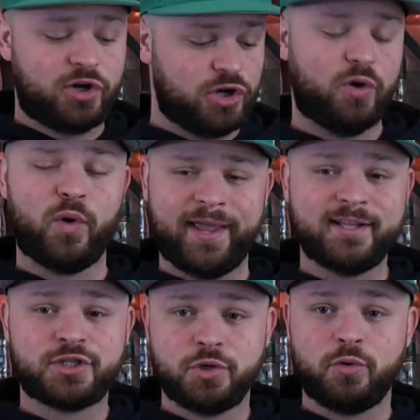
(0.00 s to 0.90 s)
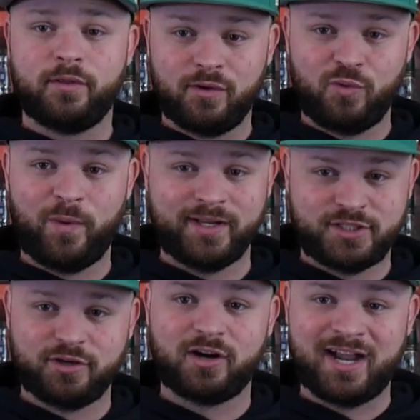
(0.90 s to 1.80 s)
go into the
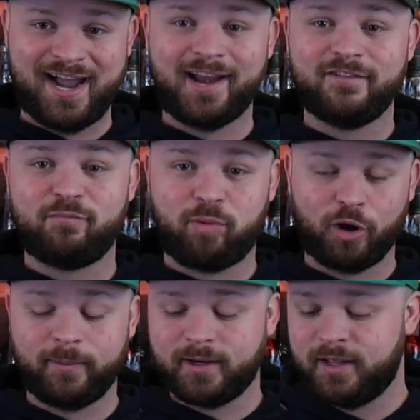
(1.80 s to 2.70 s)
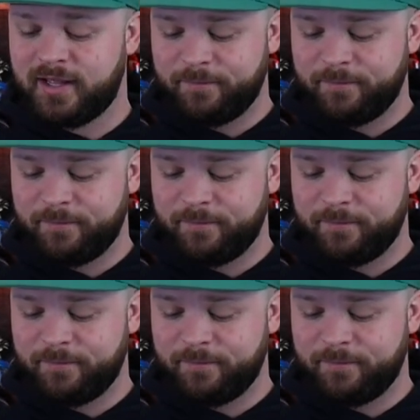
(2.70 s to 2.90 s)
winter kind of bourbon.